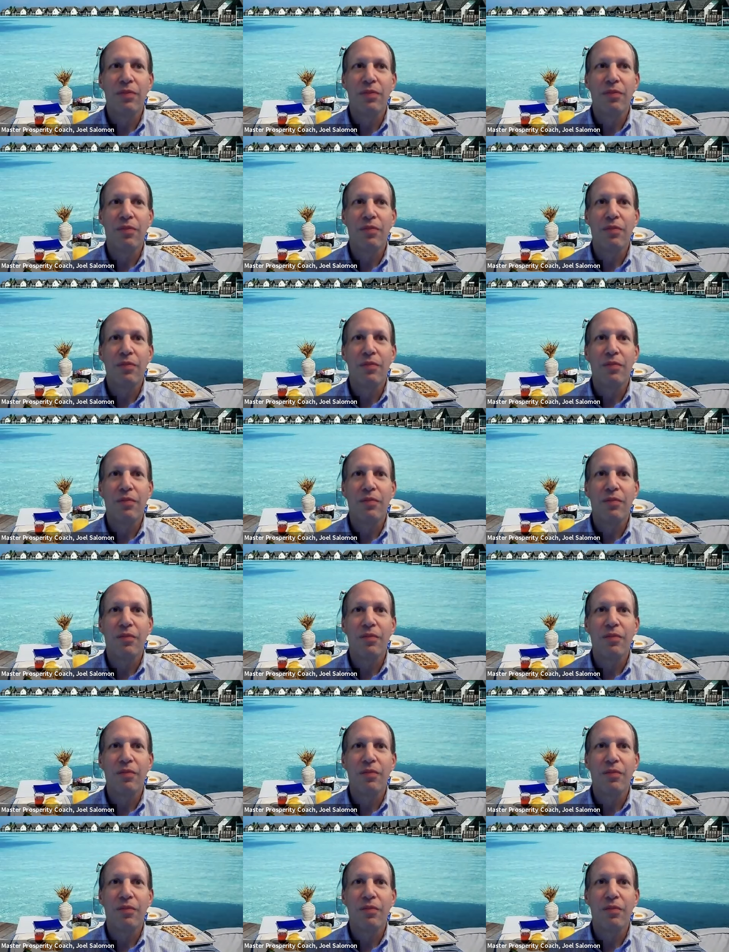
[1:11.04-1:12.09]

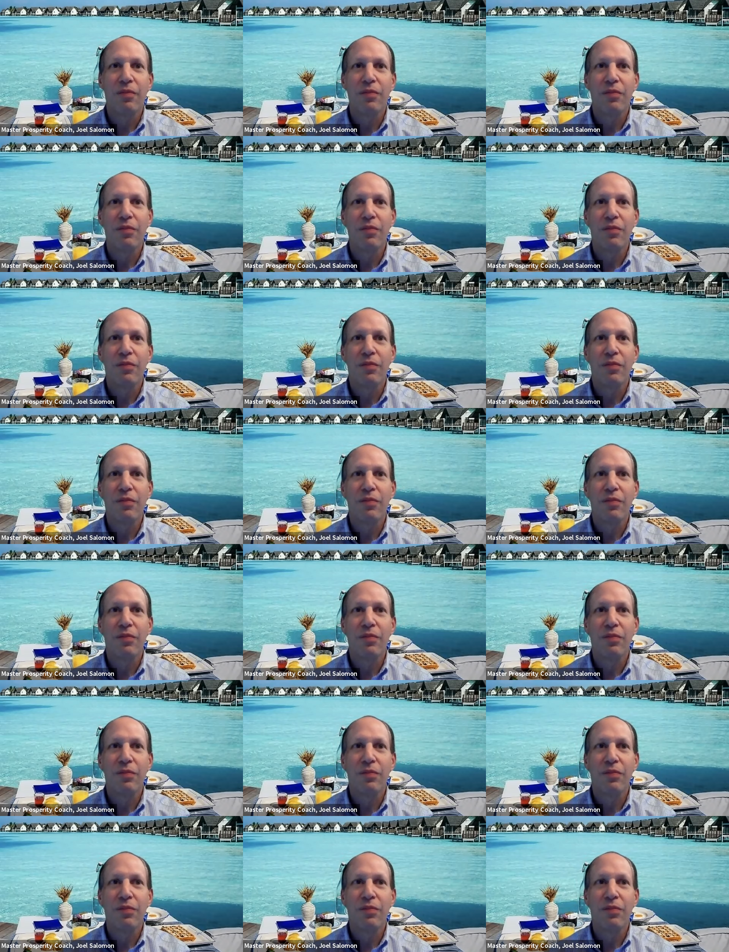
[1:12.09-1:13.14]

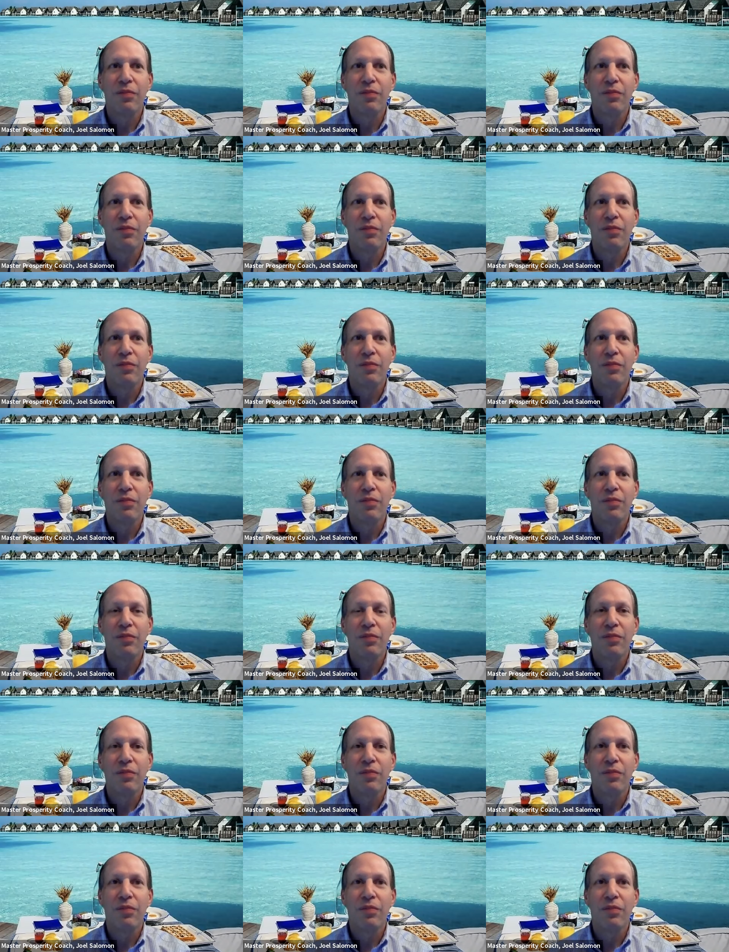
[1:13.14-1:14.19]

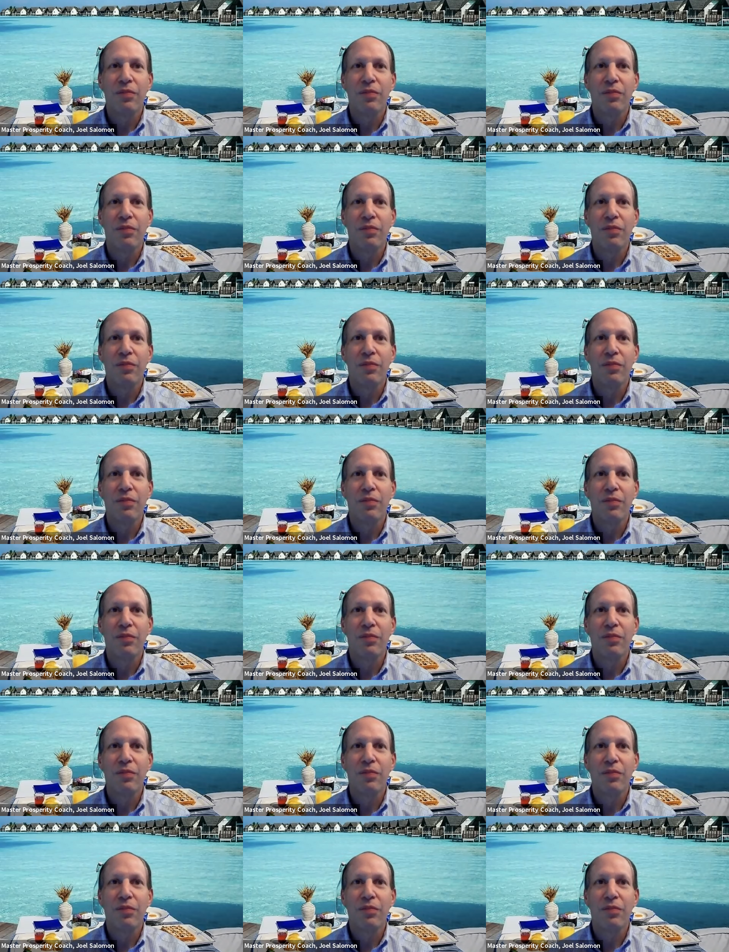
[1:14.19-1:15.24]

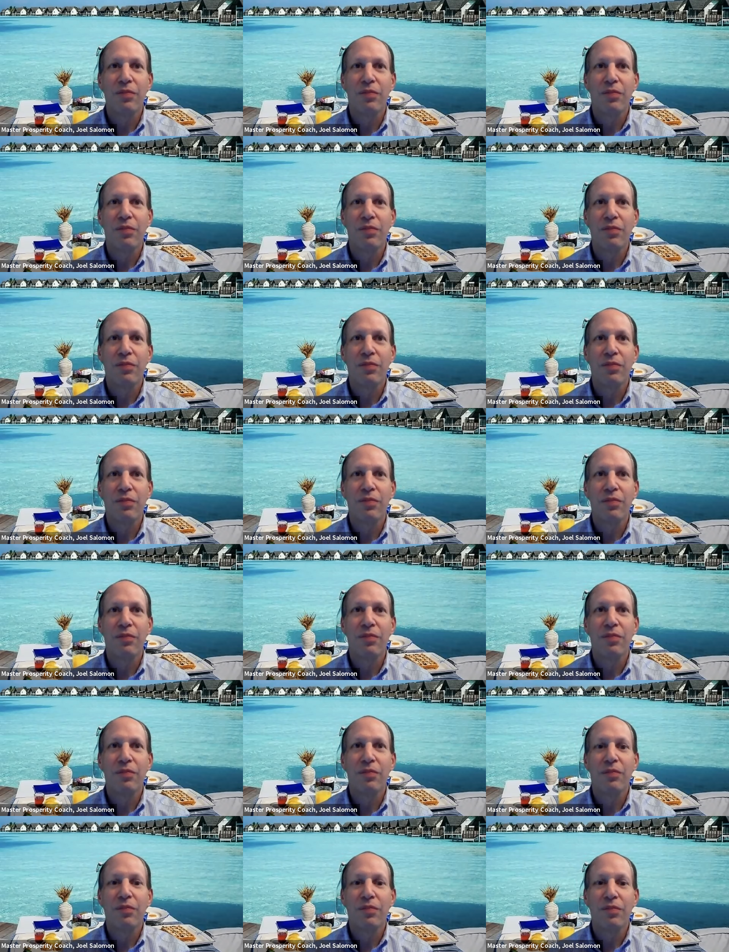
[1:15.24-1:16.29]

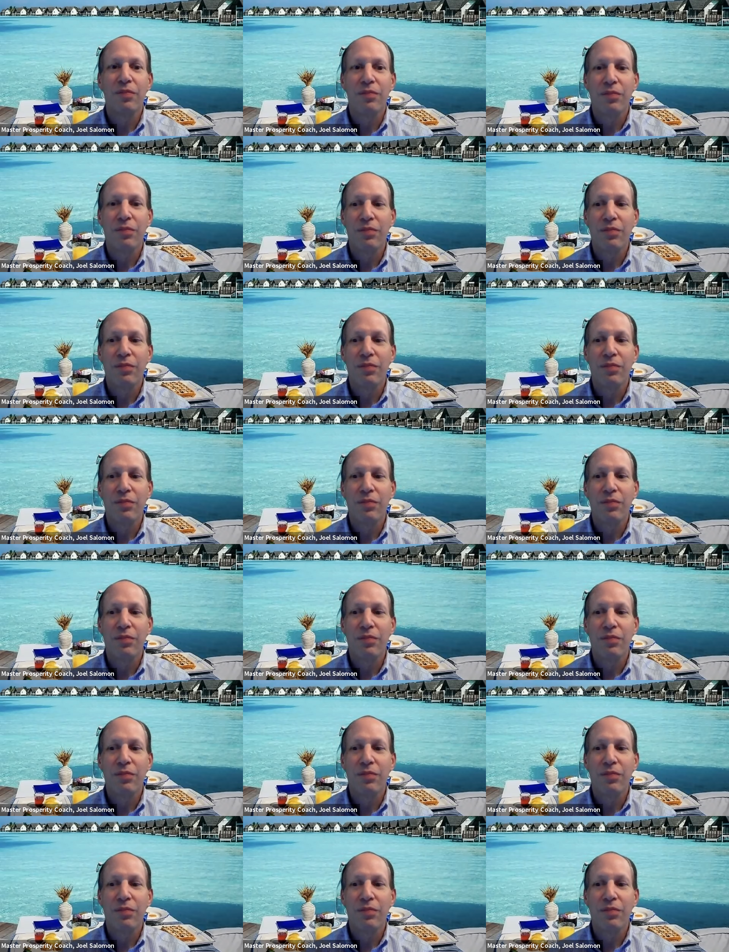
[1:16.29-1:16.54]
(silence)